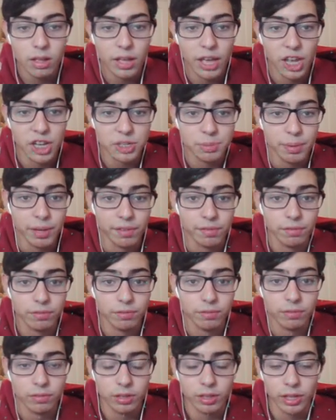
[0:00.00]
HP,
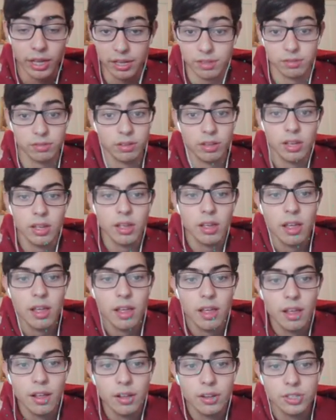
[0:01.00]
like
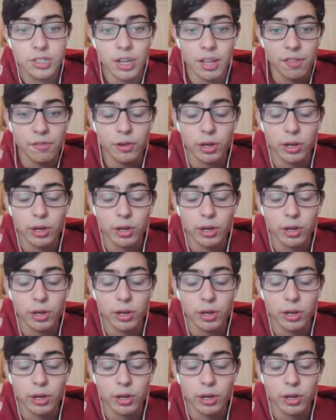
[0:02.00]
just